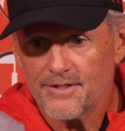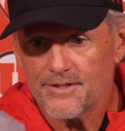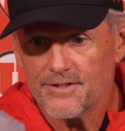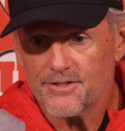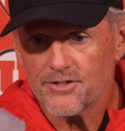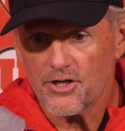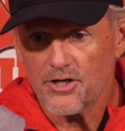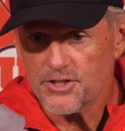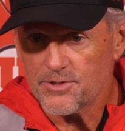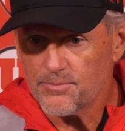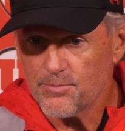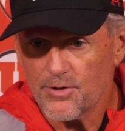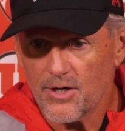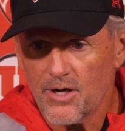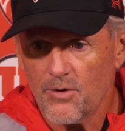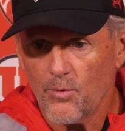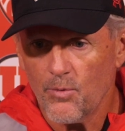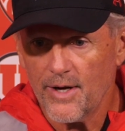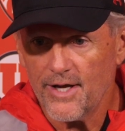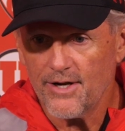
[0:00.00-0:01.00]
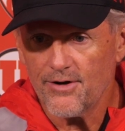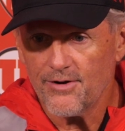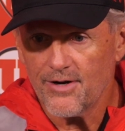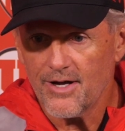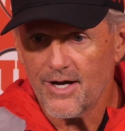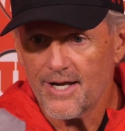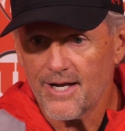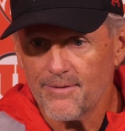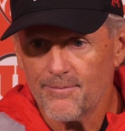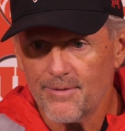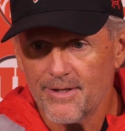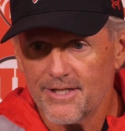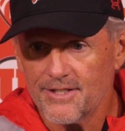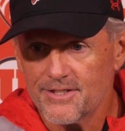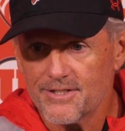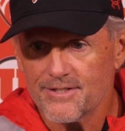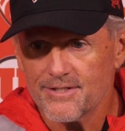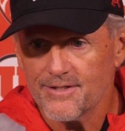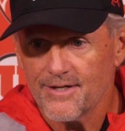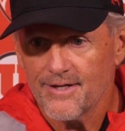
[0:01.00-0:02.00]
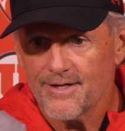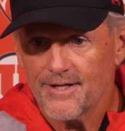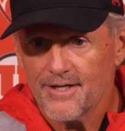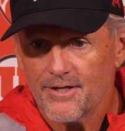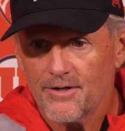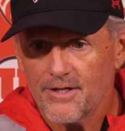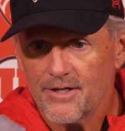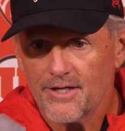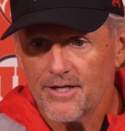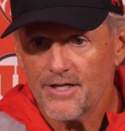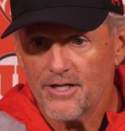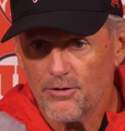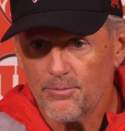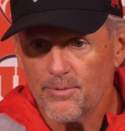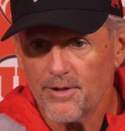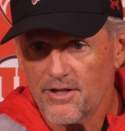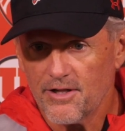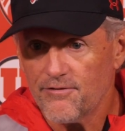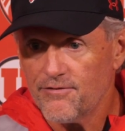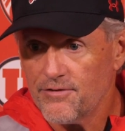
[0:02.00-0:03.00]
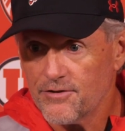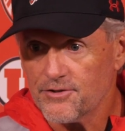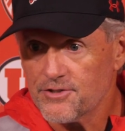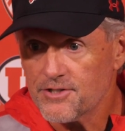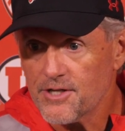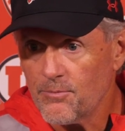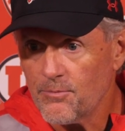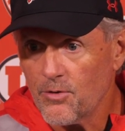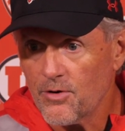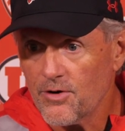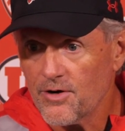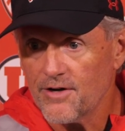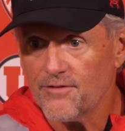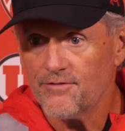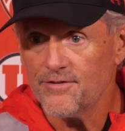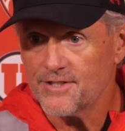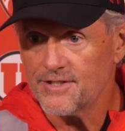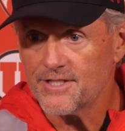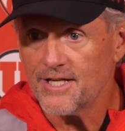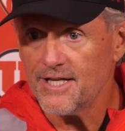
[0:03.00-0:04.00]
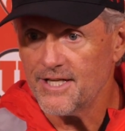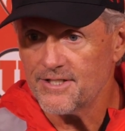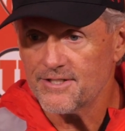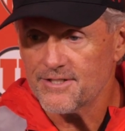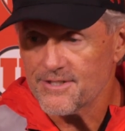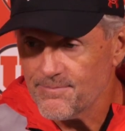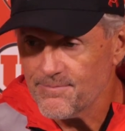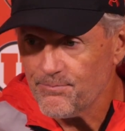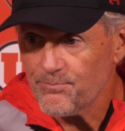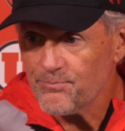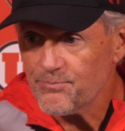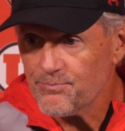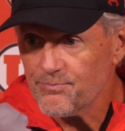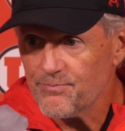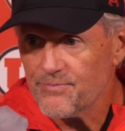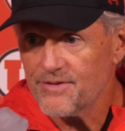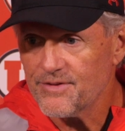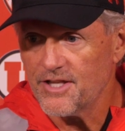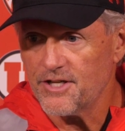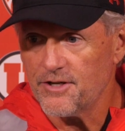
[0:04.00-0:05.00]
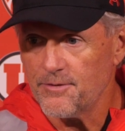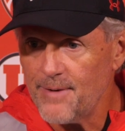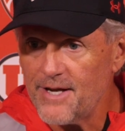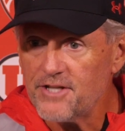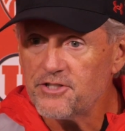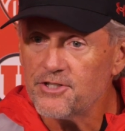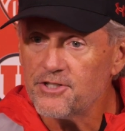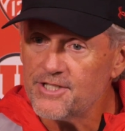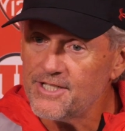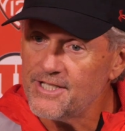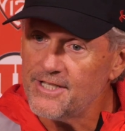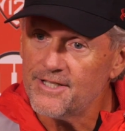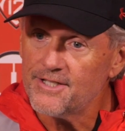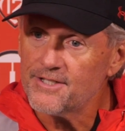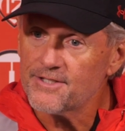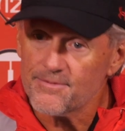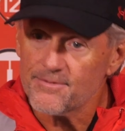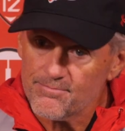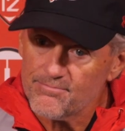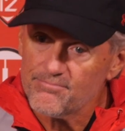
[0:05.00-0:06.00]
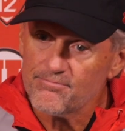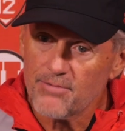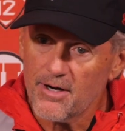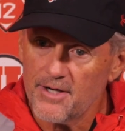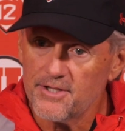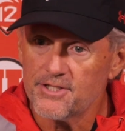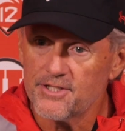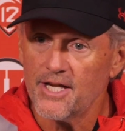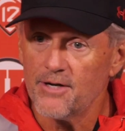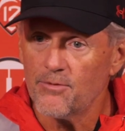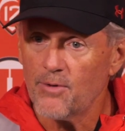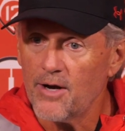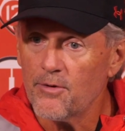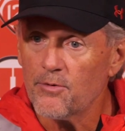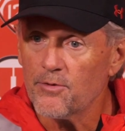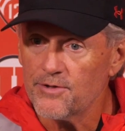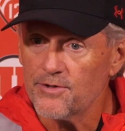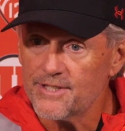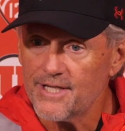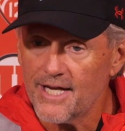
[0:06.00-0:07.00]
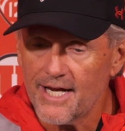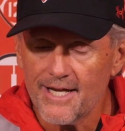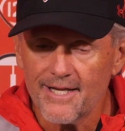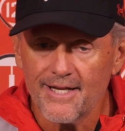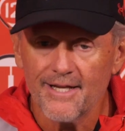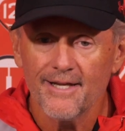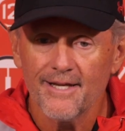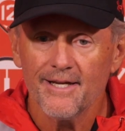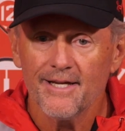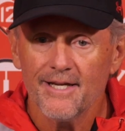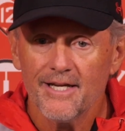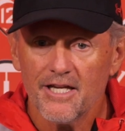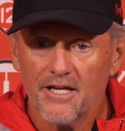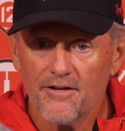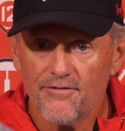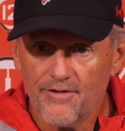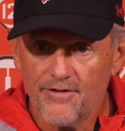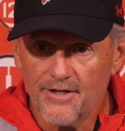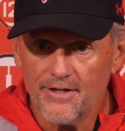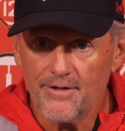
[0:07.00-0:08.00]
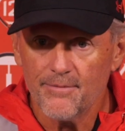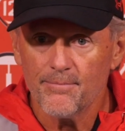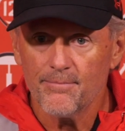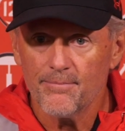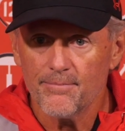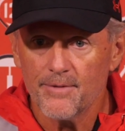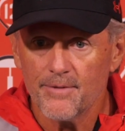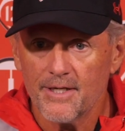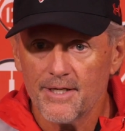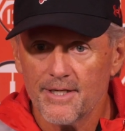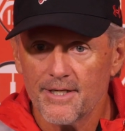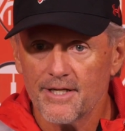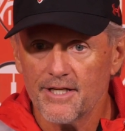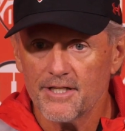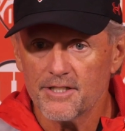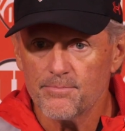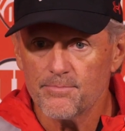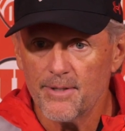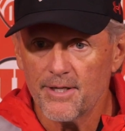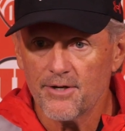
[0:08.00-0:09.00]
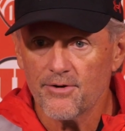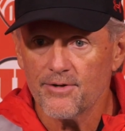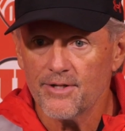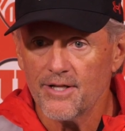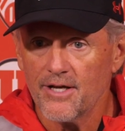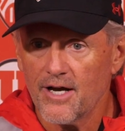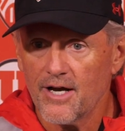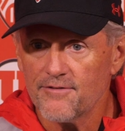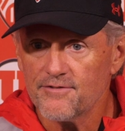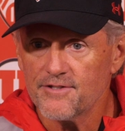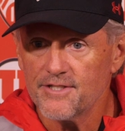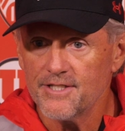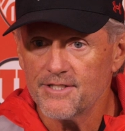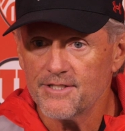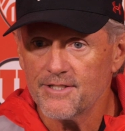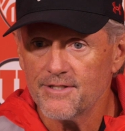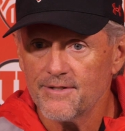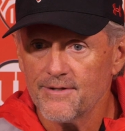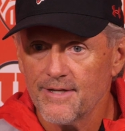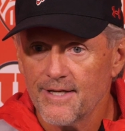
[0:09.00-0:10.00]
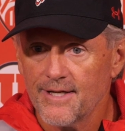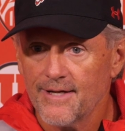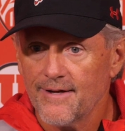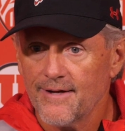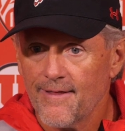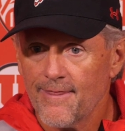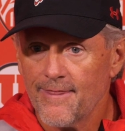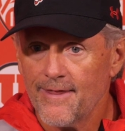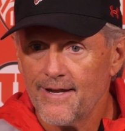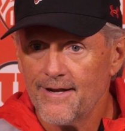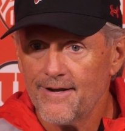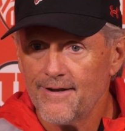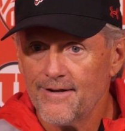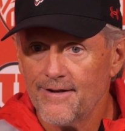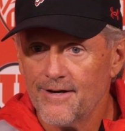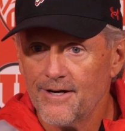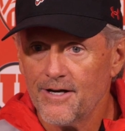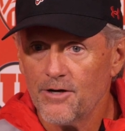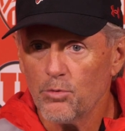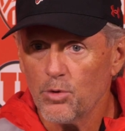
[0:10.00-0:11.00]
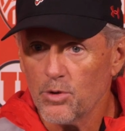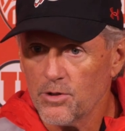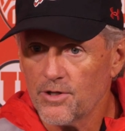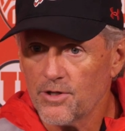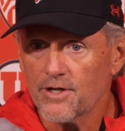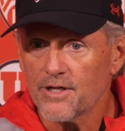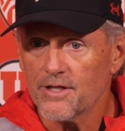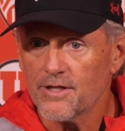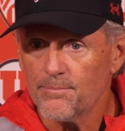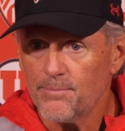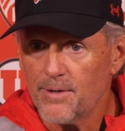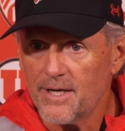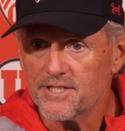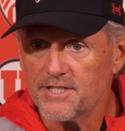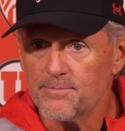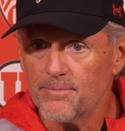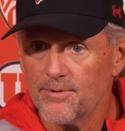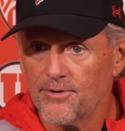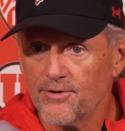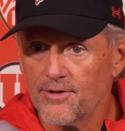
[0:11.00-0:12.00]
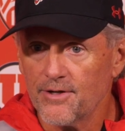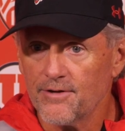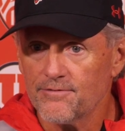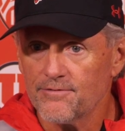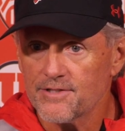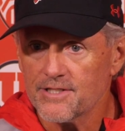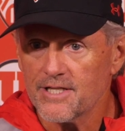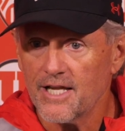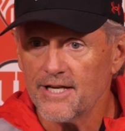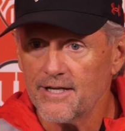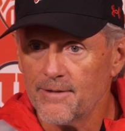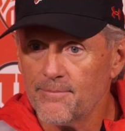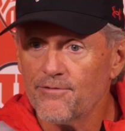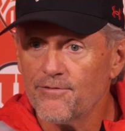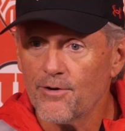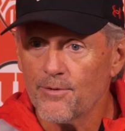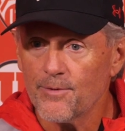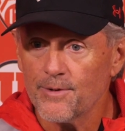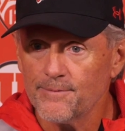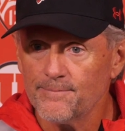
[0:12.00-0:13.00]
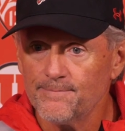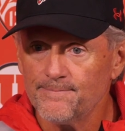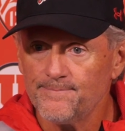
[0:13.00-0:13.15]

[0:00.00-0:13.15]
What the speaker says: starts to put on weight or not, I mean, he'll be on the field somewhere, and if he stays the dimensions he is, probably stay right where he's at. If he gets bigger in the off season, then we'll look at the possibility of sliding him forward.